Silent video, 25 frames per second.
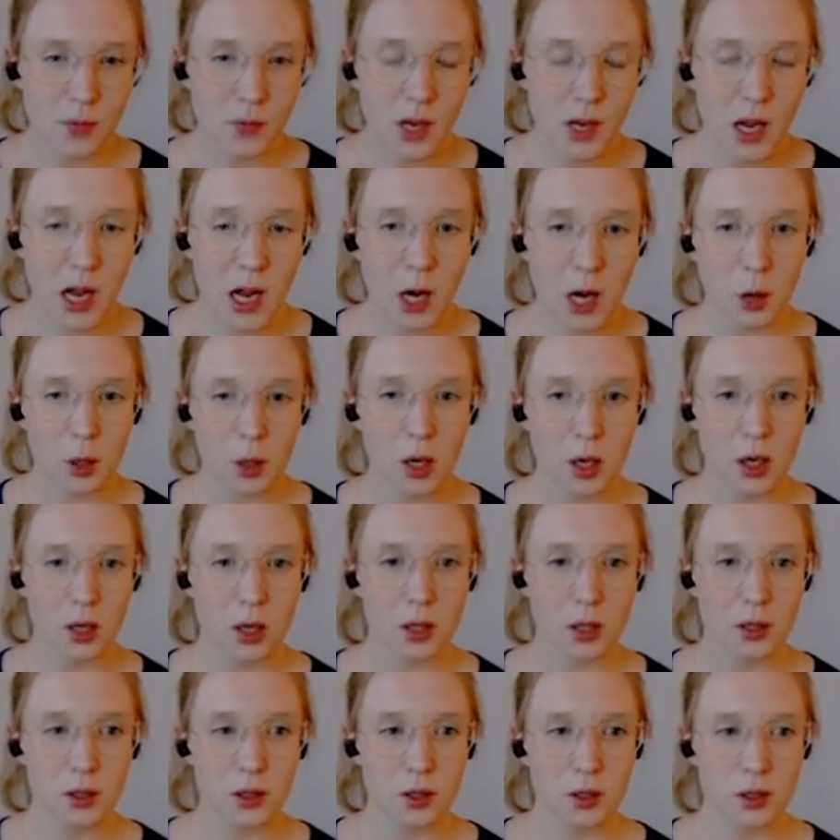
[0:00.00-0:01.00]

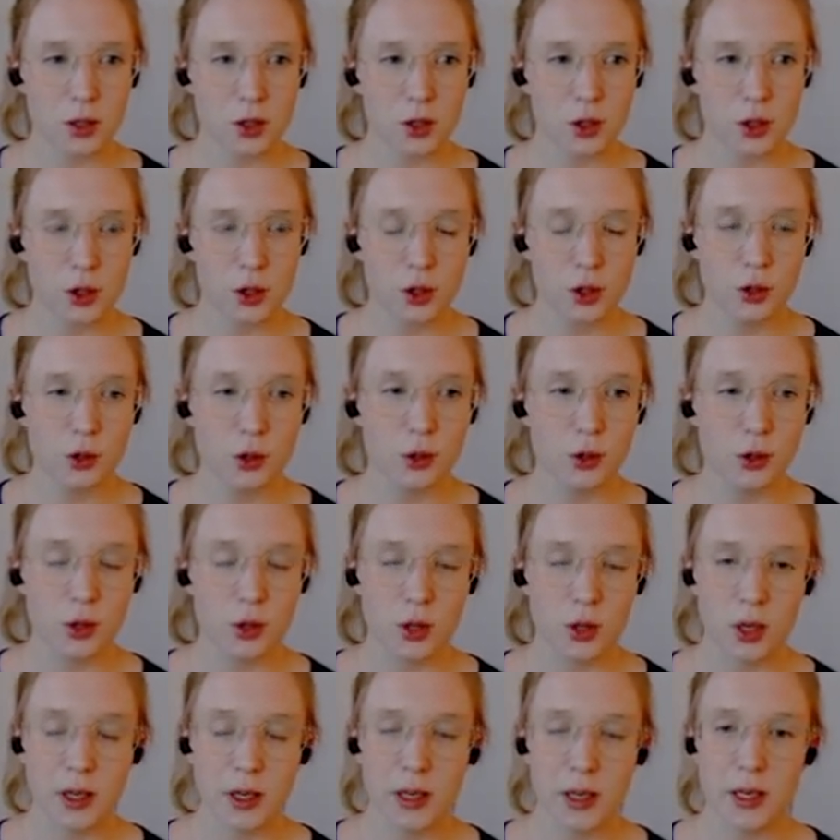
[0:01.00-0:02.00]
our two
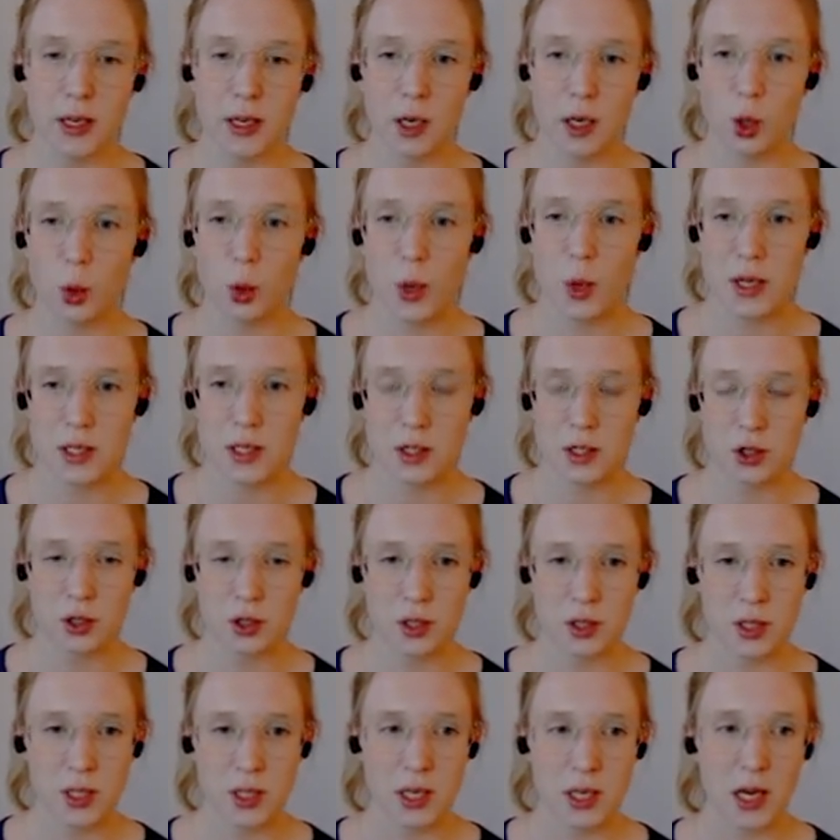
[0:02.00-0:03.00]
leading
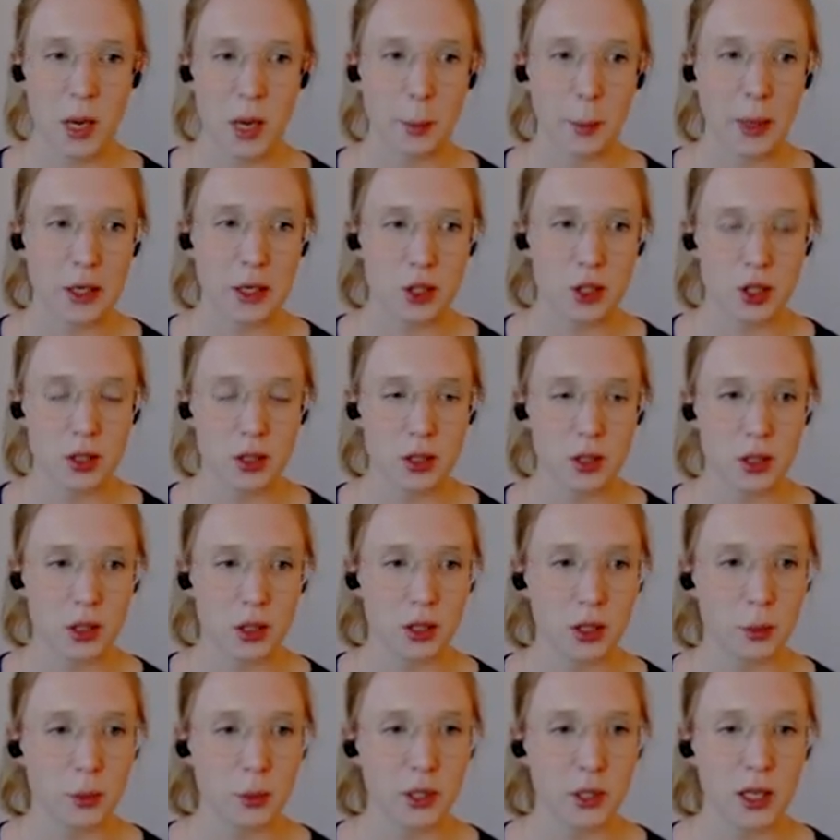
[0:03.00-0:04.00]
questions that I mentioned in
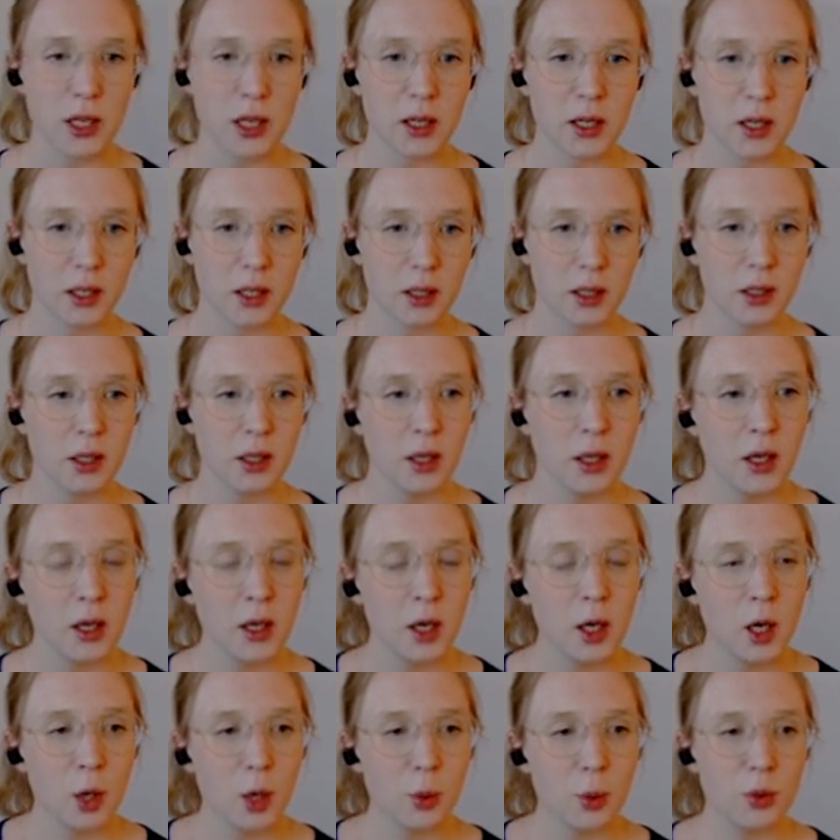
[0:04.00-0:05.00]
the beginning,
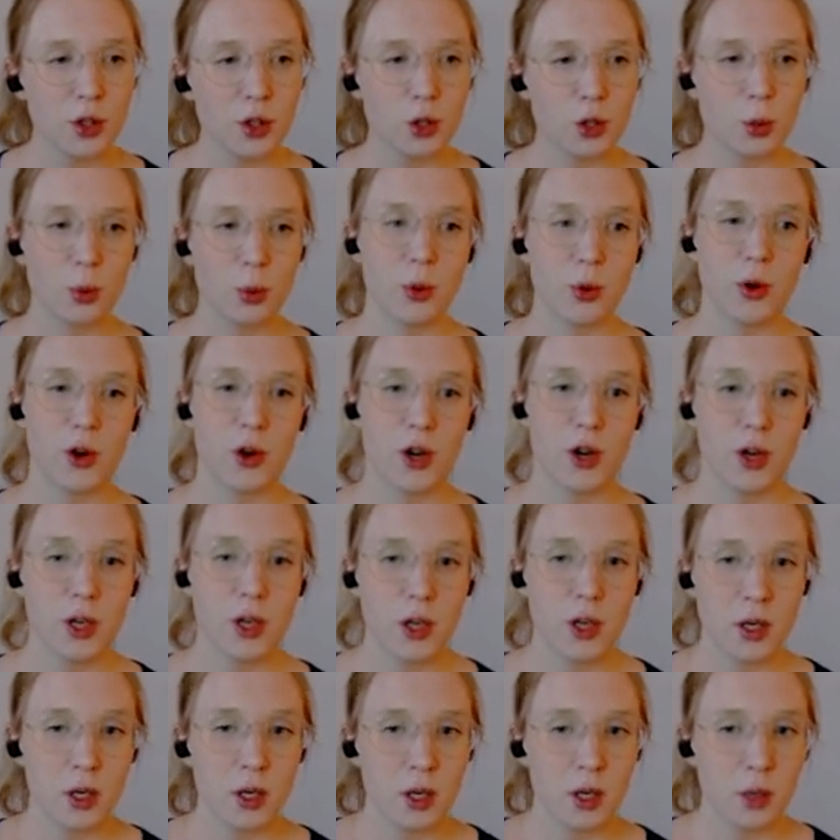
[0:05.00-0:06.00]
which were
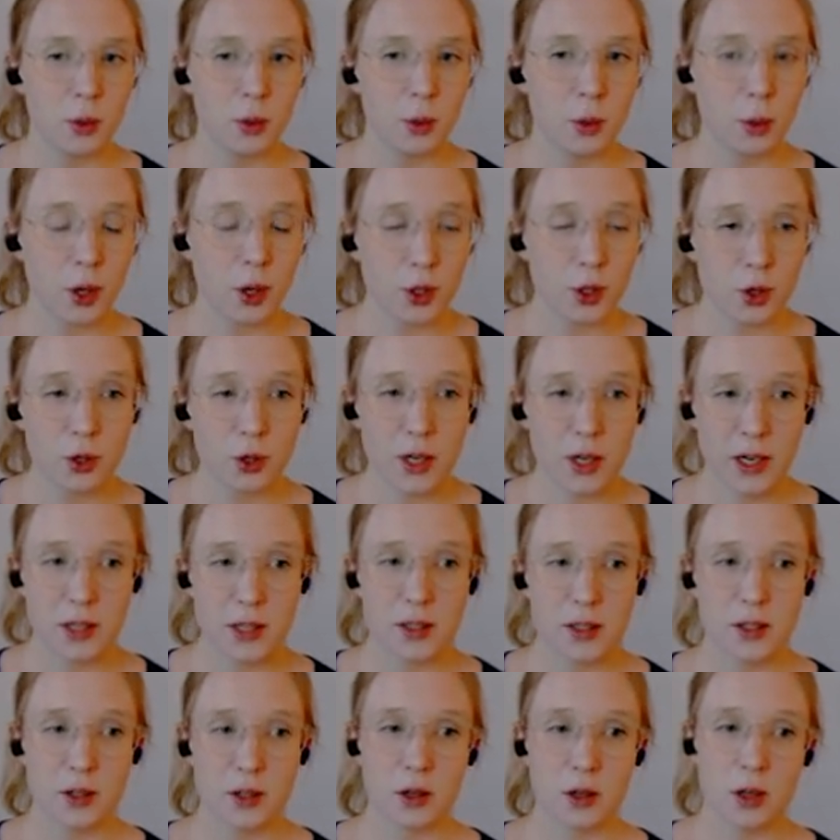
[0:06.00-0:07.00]
we want to
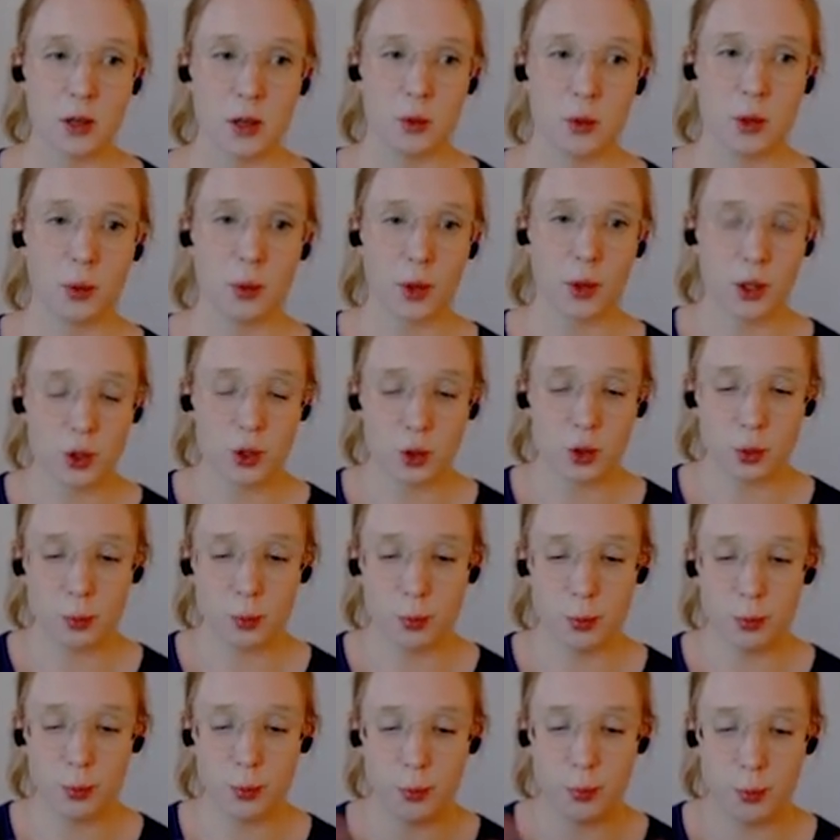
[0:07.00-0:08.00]
answer, we want to
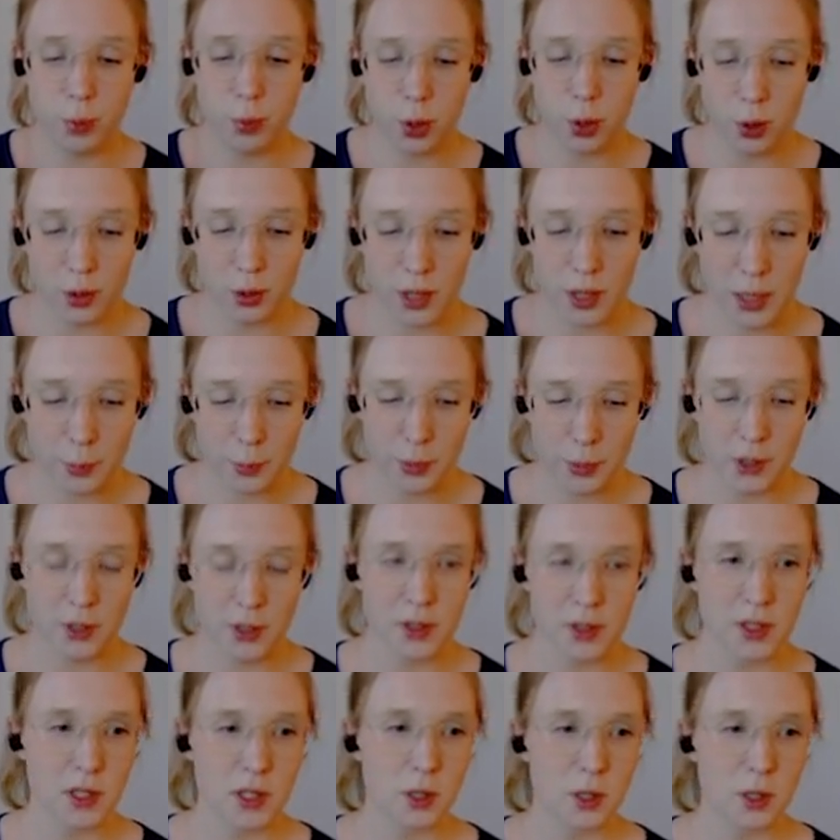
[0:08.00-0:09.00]
pull up a list